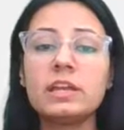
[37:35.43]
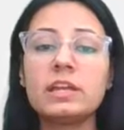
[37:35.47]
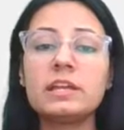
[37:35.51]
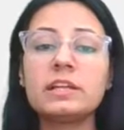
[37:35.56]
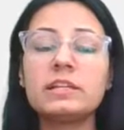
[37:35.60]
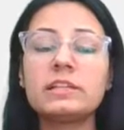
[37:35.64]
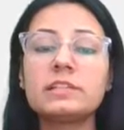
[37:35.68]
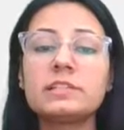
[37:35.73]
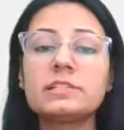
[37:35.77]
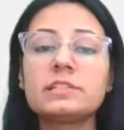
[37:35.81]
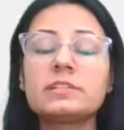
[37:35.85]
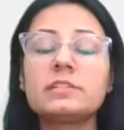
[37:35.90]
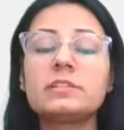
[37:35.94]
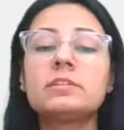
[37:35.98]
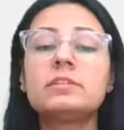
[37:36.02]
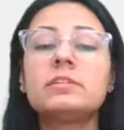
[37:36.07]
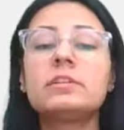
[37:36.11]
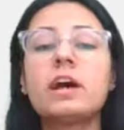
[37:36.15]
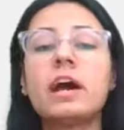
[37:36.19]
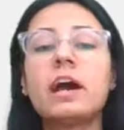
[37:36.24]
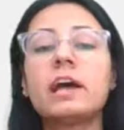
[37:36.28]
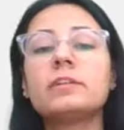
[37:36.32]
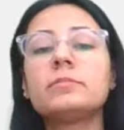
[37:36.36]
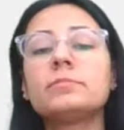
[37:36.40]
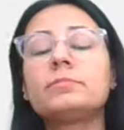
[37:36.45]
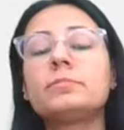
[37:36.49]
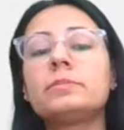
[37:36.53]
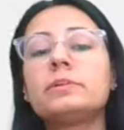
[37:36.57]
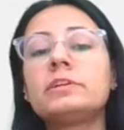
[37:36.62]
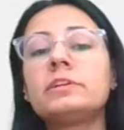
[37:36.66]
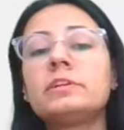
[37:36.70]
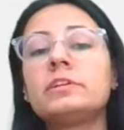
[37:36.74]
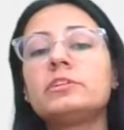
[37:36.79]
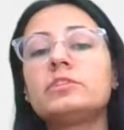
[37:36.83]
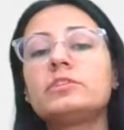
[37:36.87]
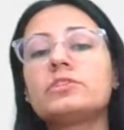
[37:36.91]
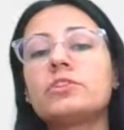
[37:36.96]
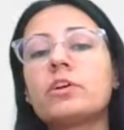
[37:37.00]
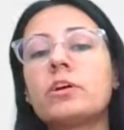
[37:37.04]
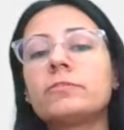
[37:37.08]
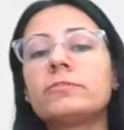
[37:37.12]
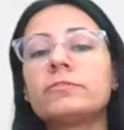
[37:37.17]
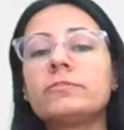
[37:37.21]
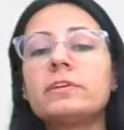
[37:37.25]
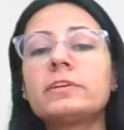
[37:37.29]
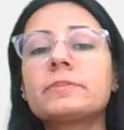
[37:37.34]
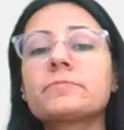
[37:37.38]
It is a
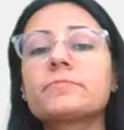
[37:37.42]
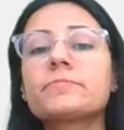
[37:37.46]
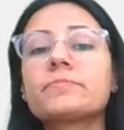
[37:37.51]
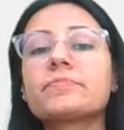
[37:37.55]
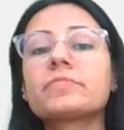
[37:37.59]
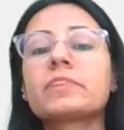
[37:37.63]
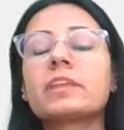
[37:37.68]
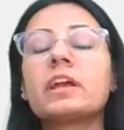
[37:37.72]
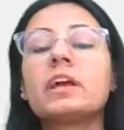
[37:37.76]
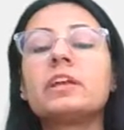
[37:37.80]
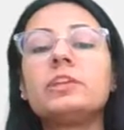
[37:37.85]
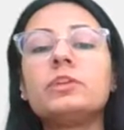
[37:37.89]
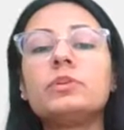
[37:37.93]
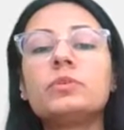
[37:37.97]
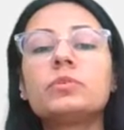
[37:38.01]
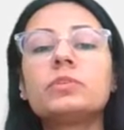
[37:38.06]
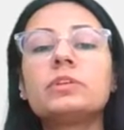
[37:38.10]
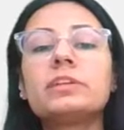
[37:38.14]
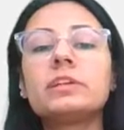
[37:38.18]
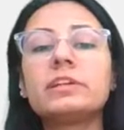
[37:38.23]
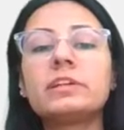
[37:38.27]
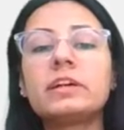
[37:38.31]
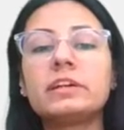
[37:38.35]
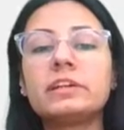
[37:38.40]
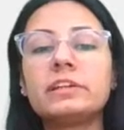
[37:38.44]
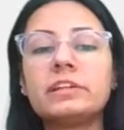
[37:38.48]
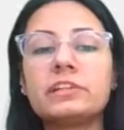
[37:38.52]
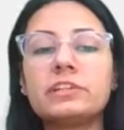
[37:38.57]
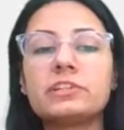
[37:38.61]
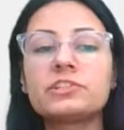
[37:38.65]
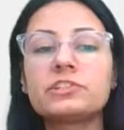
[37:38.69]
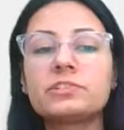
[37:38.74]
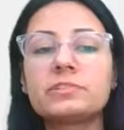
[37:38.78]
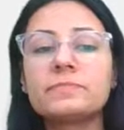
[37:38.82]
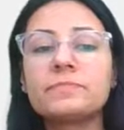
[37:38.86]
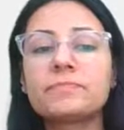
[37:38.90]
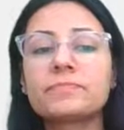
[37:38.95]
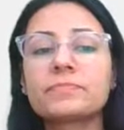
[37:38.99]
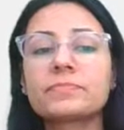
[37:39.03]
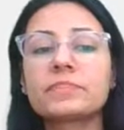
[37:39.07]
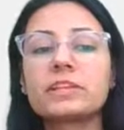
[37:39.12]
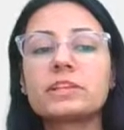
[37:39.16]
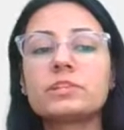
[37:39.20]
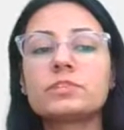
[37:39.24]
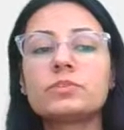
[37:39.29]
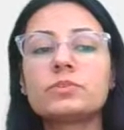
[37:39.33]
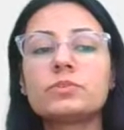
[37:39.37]
hypertrophic nuclear condition.
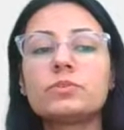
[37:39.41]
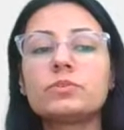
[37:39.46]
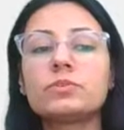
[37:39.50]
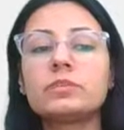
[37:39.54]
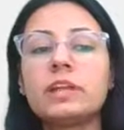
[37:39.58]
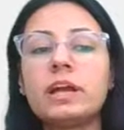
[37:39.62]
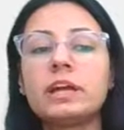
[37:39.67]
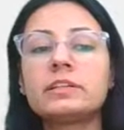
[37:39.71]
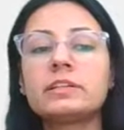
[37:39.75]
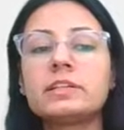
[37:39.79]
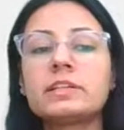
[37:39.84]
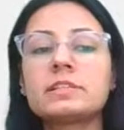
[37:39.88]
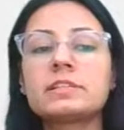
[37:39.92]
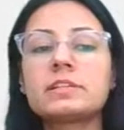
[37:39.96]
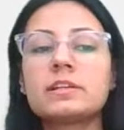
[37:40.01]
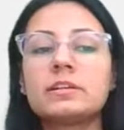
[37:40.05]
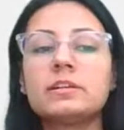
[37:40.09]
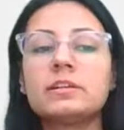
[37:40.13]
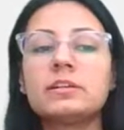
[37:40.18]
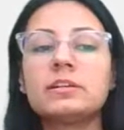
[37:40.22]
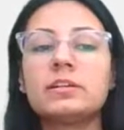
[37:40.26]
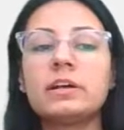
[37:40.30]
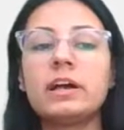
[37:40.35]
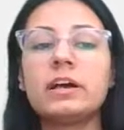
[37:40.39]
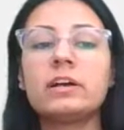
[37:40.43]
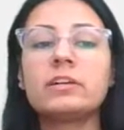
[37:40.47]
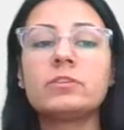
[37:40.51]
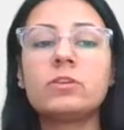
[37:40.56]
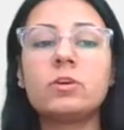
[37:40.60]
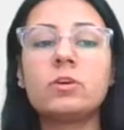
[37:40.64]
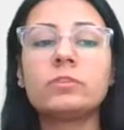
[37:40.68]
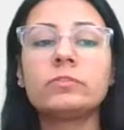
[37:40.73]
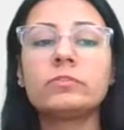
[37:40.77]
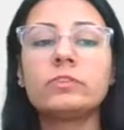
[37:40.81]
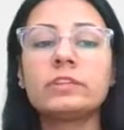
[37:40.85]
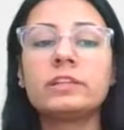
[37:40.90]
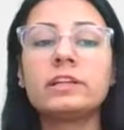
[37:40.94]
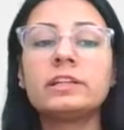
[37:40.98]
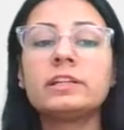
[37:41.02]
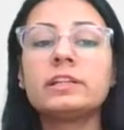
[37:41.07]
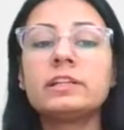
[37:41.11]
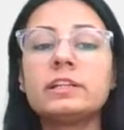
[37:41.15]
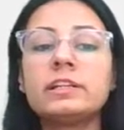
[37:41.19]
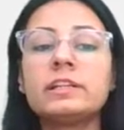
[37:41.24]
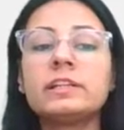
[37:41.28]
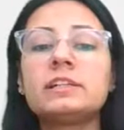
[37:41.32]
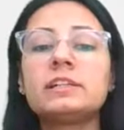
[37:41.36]
So that is along with
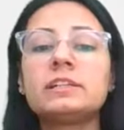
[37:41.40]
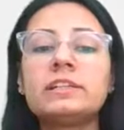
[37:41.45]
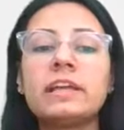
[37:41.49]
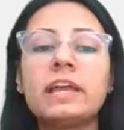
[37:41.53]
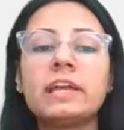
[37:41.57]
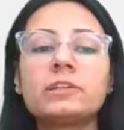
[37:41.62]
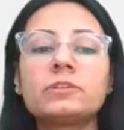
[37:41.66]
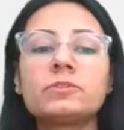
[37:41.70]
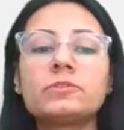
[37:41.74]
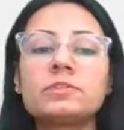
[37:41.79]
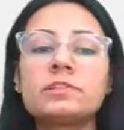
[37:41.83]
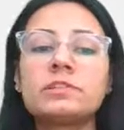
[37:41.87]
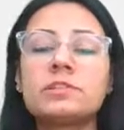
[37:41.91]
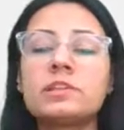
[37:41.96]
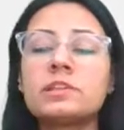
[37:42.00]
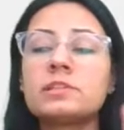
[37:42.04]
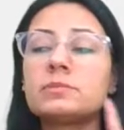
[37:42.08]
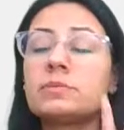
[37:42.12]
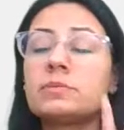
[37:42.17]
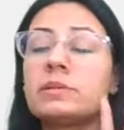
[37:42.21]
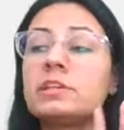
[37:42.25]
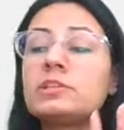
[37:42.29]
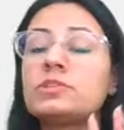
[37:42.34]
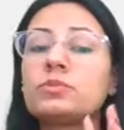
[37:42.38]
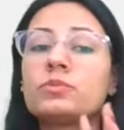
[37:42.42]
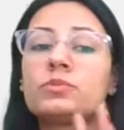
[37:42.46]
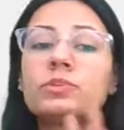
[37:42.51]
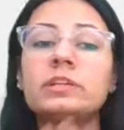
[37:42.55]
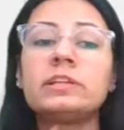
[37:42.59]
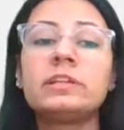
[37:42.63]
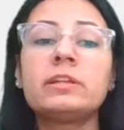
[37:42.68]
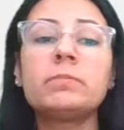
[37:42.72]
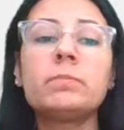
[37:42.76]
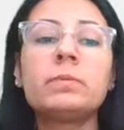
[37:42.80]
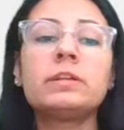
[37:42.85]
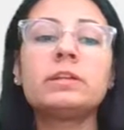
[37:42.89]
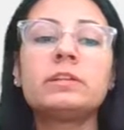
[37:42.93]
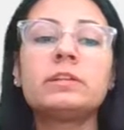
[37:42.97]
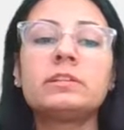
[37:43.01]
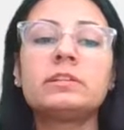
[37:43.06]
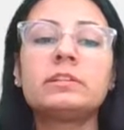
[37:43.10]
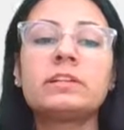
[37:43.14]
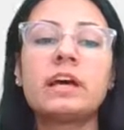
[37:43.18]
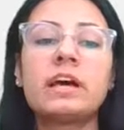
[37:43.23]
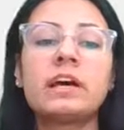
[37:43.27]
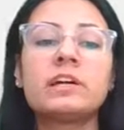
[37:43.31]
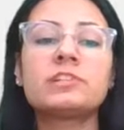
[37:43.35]
that clinical diagnosis is based on the typical
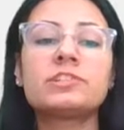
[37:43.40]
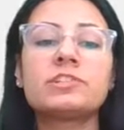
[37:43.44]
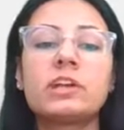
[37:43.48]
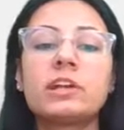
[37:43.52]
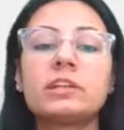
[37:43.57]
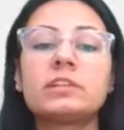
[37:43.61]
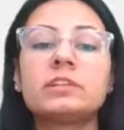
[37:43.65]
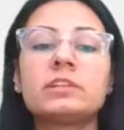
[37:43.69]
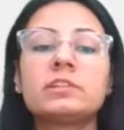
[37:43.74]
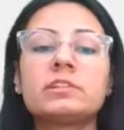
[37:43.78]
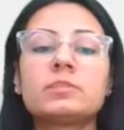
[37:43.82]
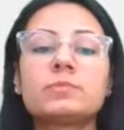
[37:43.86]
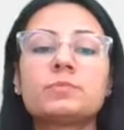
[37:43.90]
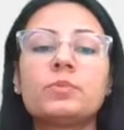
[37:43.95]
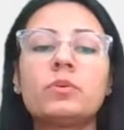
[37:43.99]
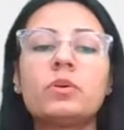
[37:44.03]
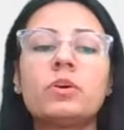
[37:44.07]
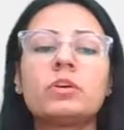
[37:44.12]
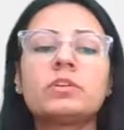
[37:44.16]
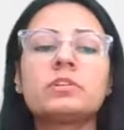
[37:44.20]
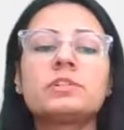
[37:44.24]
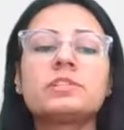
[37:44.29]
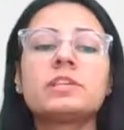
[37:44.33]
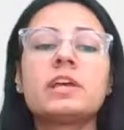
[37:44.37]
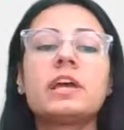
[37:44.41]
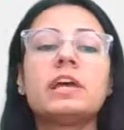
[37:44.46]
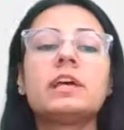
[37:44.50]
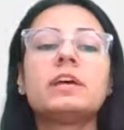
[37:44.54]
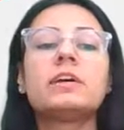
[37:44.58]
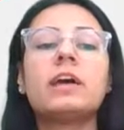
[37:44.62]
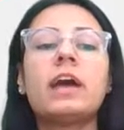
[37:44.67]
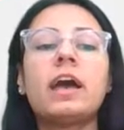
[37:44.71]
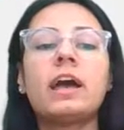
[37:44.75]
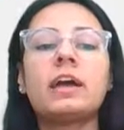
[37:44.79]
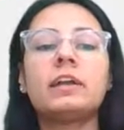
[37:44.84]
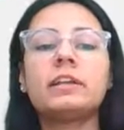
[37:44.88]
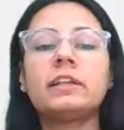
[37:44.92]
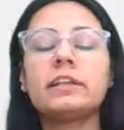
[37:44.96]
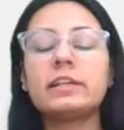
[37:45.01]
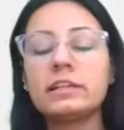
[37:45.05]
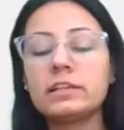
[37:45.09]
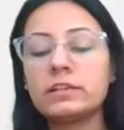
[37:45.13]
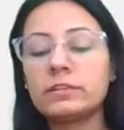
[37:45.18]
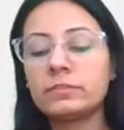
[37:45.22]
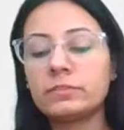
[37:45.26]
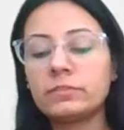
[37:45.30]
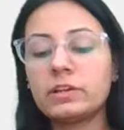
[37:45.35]
rash and the spots, and
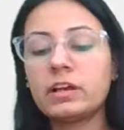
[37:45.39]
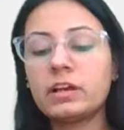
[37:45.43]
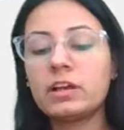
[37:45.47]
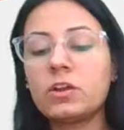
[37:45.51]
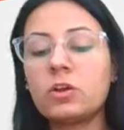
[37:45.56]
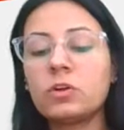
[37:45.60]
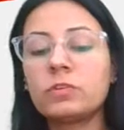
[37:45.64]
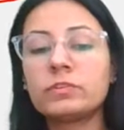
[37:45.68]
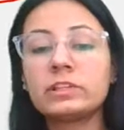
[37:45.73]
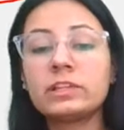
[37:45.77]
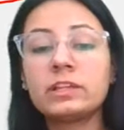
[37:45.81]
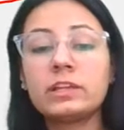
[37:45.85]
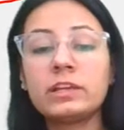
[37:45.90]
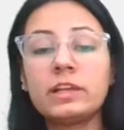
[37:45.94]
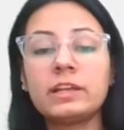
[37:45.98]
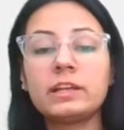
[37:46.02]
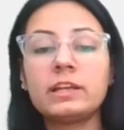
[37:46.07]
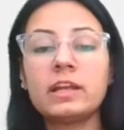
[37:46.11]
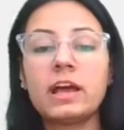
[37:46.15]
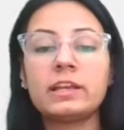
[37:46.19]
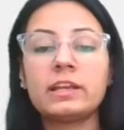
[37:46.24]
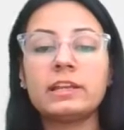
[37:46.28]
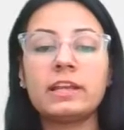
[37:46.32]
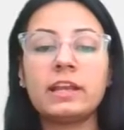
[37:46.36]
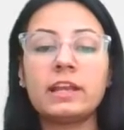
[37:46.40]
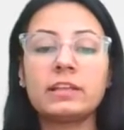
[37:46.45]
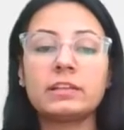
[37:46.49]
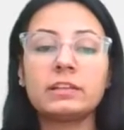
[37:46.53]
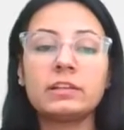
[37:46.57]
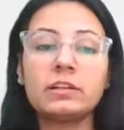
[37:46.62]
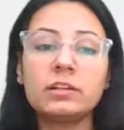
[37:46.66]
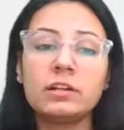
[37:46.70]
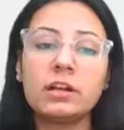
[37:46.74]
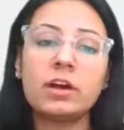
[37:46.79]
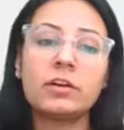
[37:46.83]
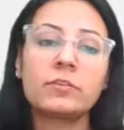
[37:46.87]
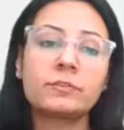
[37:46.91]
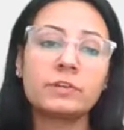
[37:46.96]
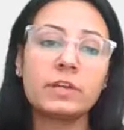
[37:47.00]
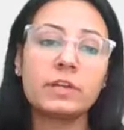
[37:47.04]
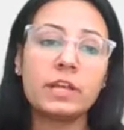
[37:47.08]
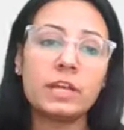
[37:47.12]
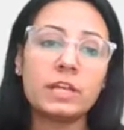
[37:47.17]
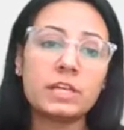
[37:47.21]
if along with the red eye and the cough.